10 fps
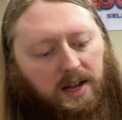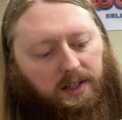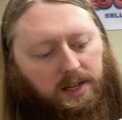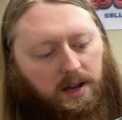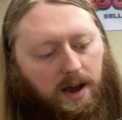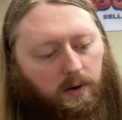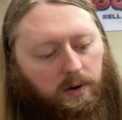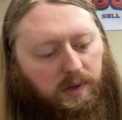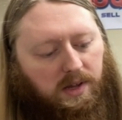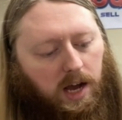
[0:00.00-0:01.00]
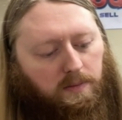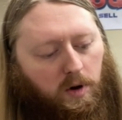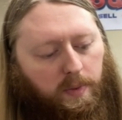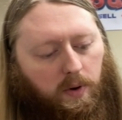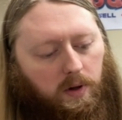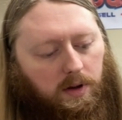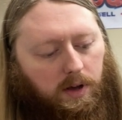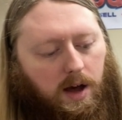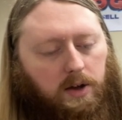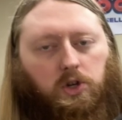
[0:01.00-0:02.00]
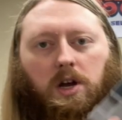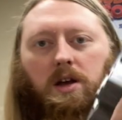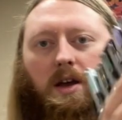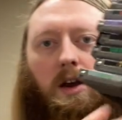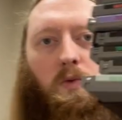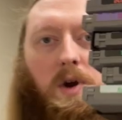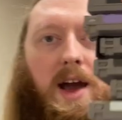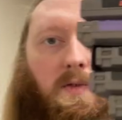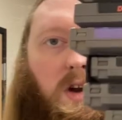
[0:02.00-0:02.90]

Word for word: Deadly Towers, Tecmo Bowl, Gotcha, and Rad